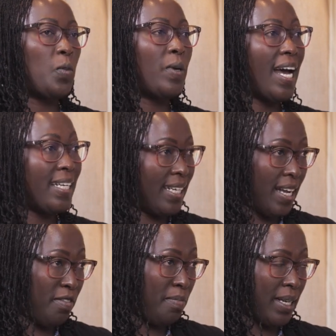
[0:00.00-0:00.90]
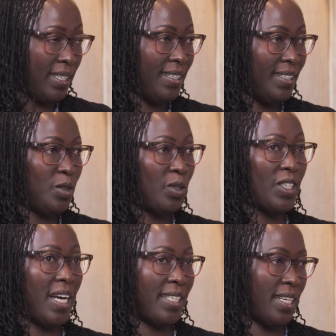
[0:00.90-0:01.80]
So we had enough mm-hmm. money to mm-hmm.
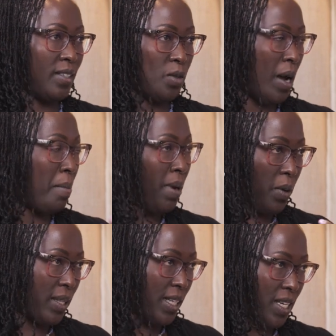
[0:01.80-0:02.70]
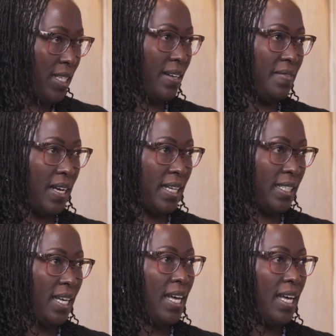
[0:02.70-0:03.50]
charter, to come back with the chartered flights,